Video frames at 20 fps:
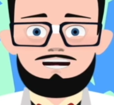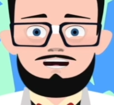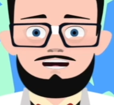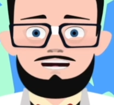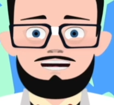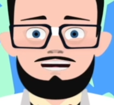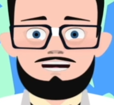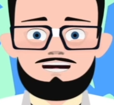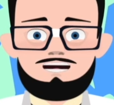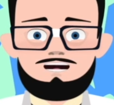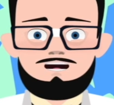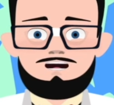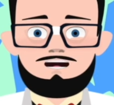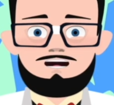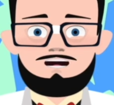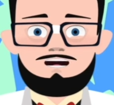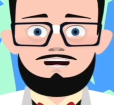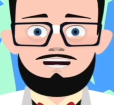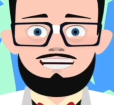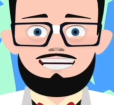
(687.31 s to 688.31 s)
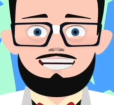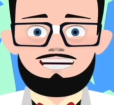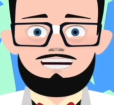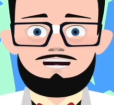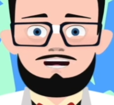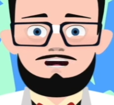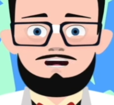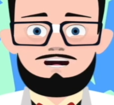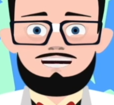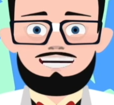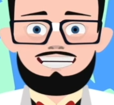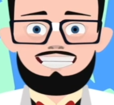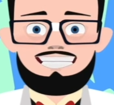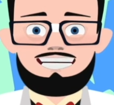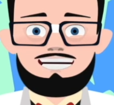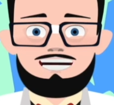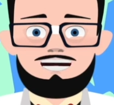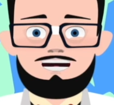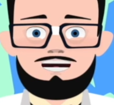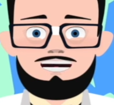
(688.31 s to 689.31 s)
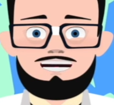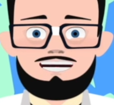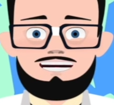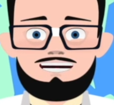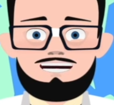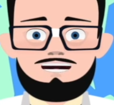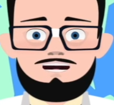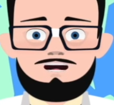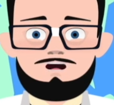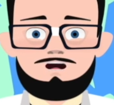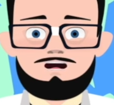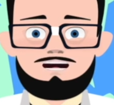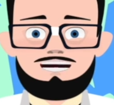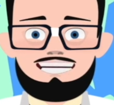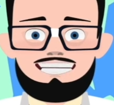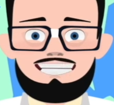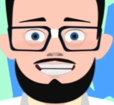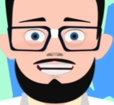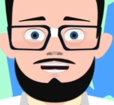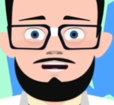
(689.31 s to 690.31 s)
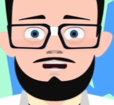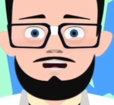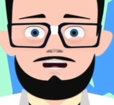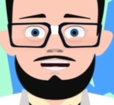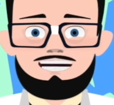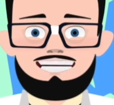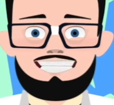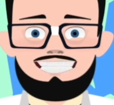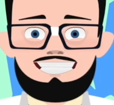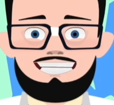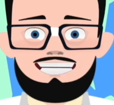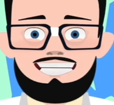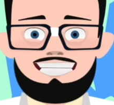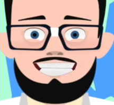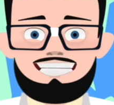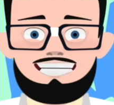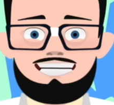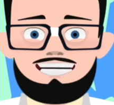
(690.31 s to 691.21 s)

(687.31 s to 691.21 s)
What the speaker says: or why a vehicle would need that part